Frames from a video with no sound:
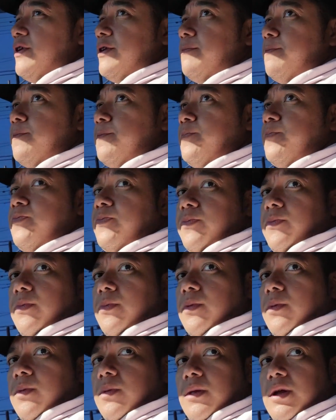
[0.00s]
it
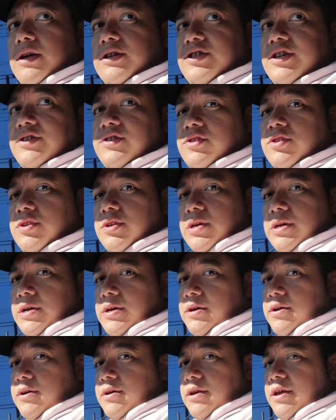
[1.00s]
just
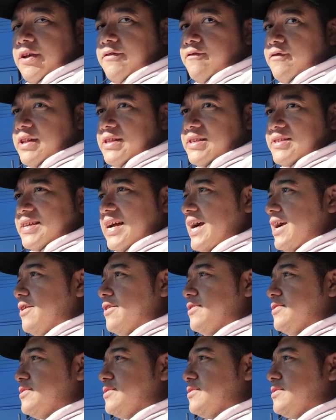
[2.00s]
to inflate the
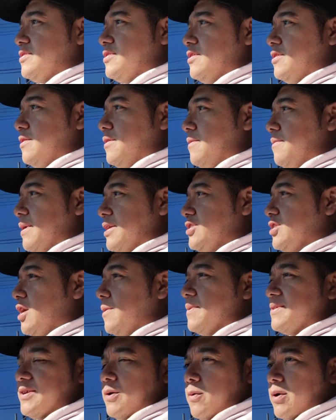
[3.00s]
tires to my
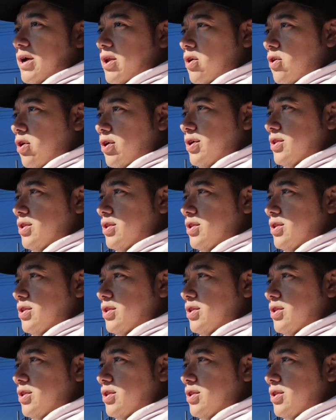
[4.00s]
job, because I work at a car